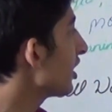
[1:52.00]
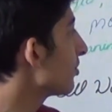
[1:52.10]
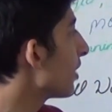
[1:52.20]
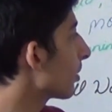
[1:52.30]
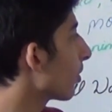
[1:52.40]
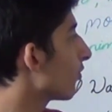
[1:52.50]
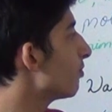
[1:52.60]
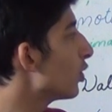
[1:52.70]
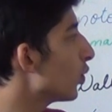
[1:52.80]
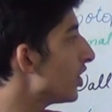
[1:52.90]
it is made up of
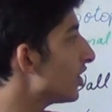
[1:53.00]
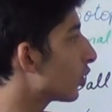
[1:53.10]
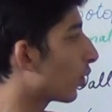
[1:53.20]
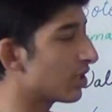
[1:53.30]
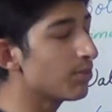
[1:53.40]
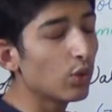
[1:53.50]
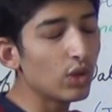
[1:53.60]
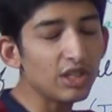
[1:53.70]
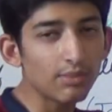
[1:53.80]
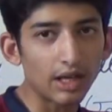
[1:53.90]
murine. So what is
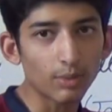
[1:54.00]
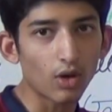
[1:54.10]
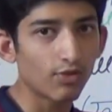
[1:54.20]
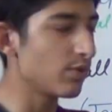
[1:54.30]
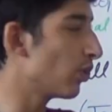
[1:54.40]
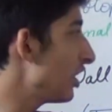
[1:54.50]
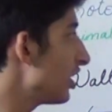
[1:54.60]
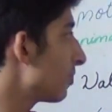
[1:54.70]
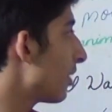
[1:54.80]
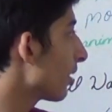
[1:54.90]
murine made up of? Murine
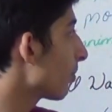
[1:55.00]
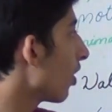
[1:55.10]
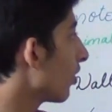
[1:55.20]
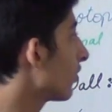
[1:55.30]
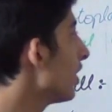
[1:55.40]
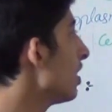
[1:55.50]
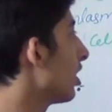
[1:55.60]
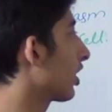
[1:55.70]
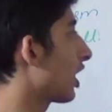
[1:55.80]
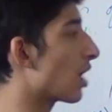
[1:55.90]
is made up of
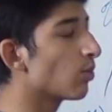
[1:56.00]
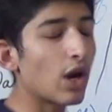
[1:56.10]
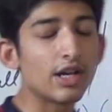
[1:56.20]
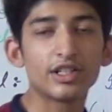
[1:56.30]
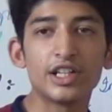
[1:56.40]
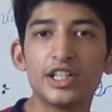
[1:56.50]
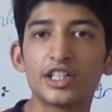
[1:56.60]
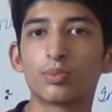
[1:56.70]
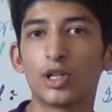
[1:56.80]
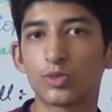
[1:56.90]

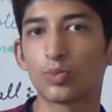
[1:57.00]
carbohydrates plus